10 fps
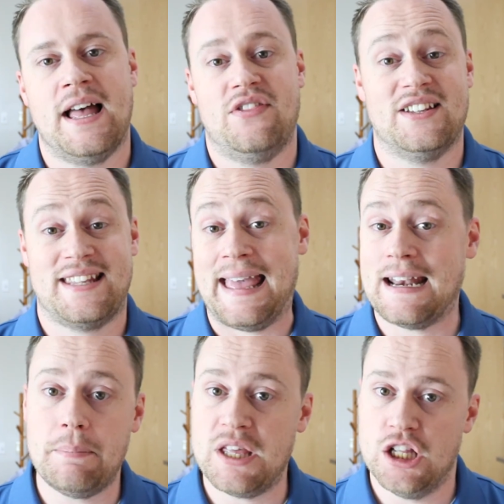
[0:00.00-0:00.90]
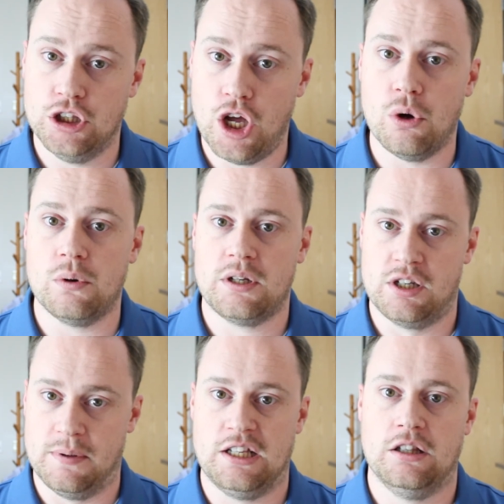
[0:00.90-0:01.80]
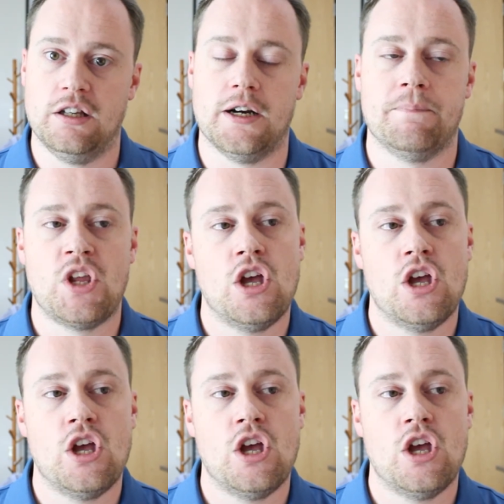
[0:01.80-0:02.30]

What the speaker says: This cannot be a loan, to be clear.